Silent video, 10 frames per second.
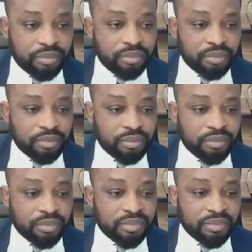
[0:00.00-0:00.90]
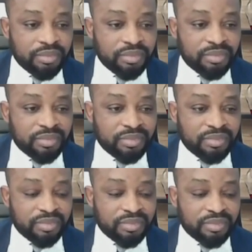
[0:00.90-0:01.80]

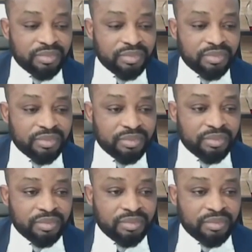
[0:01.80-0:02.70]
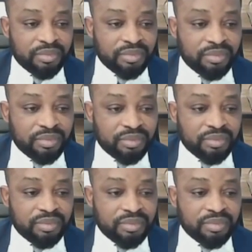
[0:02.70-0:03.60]

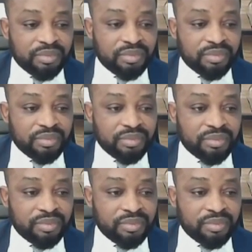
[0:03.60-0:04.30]
No words are spoken by the person on screen.